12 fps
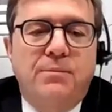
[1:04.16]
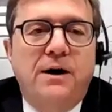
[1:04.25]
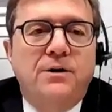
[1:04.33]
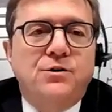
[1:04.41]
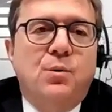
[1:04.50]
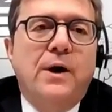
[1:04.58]

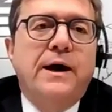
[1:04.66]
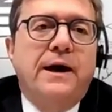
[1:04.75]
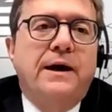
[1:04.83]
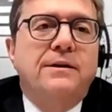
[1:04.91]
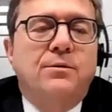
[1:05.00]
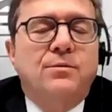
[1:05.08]
miles
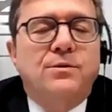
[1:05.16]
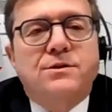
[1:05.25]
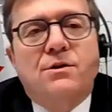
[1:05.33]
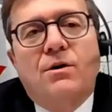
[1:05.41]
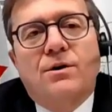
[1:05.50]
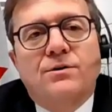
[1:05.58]
away that was
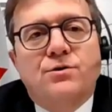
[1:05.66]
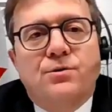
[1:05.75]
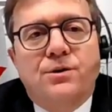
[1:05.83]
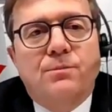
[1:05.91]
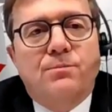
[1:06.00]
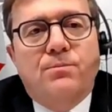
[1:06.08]
started
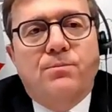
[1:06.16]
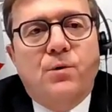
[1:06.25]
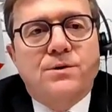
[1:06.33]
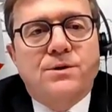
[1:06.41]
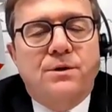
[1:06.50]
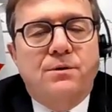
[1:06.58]
during the
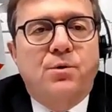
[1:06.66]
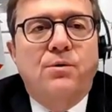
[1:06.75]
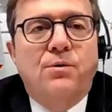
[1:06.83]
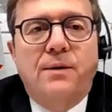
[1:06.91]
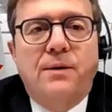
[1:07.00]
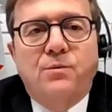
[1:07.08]
course of the
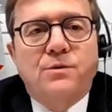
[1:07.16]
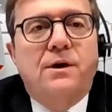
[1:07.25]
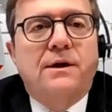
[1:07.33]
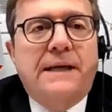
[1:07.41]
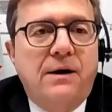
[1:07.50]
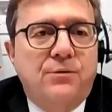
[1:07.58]
program, it was
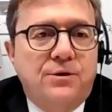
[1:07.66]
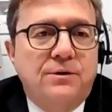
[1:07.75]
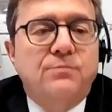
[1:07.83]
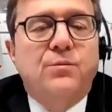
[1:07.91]
not counted.